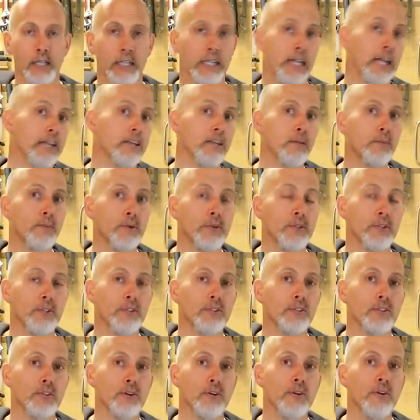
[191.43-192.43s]
an onion
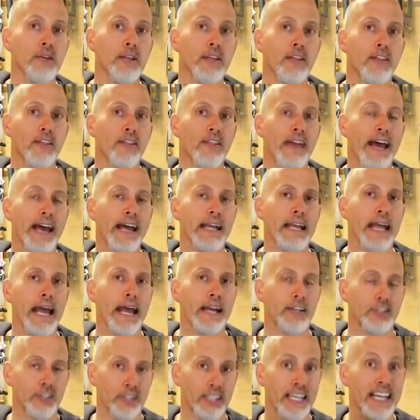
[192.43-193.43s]
producer that
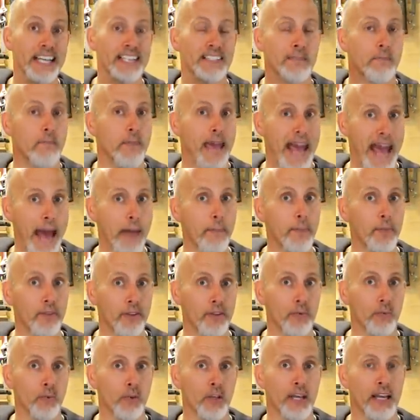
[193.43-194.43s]
actually has a map
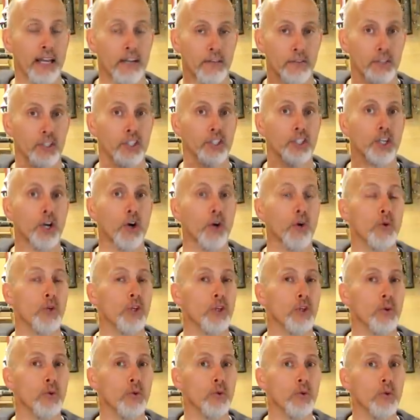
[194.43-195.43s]
that will kind of show
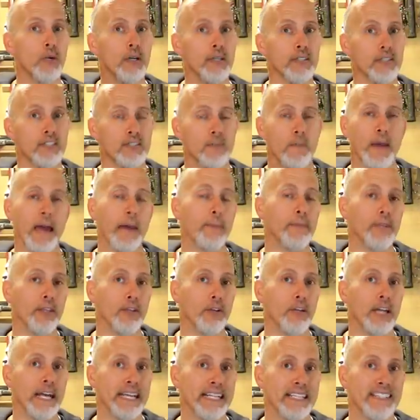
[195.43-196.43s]
you, uh, it's a map of the
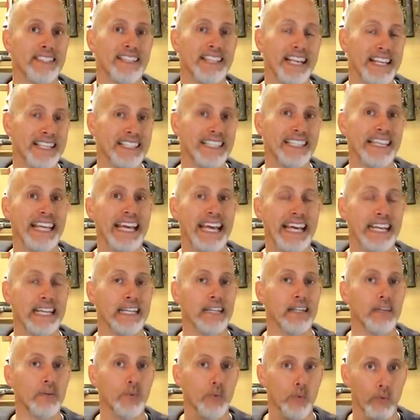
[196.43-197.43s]
United States and
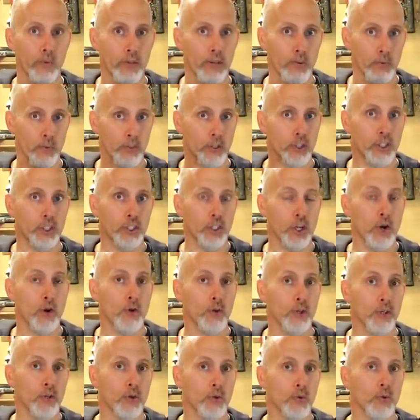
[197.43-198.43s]
Canada that will
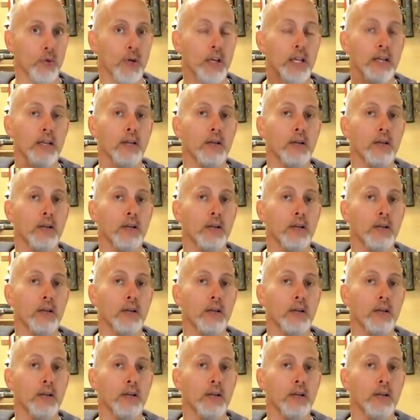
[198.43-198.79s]
show you